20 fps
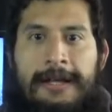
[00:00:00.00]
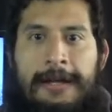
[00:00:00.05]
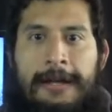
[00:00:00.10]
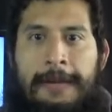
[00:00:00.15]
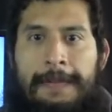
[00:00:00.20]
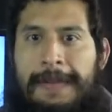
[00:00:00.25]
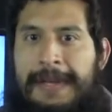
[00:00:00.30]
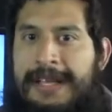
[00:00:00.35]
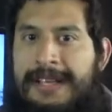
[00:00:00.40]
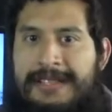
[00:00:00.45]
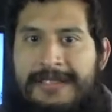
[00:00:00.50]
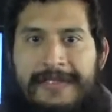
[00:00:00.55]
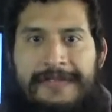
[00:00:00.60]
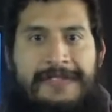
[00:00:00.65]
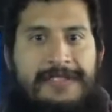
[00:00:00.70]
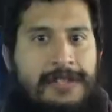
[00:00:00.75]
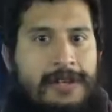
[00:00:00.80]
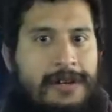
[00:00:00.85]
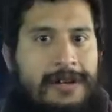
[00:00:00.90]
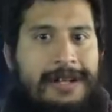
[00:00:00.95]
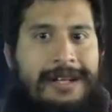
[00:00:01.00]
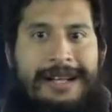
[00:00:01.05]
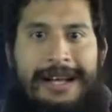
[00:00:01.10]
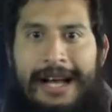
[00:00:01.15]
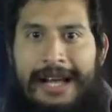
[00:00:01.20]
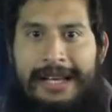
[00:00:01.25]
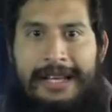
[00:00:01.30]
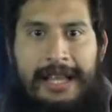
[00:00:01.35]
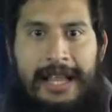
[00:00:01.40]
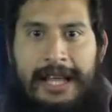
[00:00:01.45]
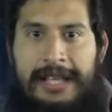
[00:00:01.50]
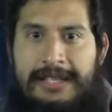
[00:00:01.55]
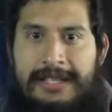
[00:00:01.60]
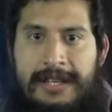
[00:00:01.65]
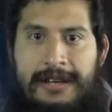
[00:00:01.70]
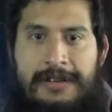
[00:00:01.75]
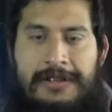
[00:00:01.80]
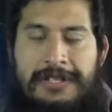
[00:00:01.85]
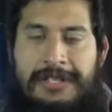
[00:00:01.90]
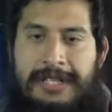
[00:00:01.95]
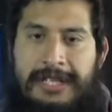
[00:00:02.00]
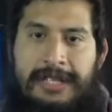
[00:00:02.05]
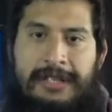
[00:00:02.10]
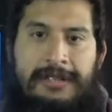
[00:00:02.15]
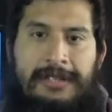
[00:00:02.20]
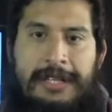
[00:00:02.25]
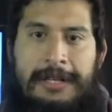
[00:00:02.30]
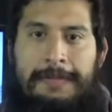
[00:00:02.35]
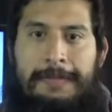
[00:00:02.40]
because of certain guidelines that are still in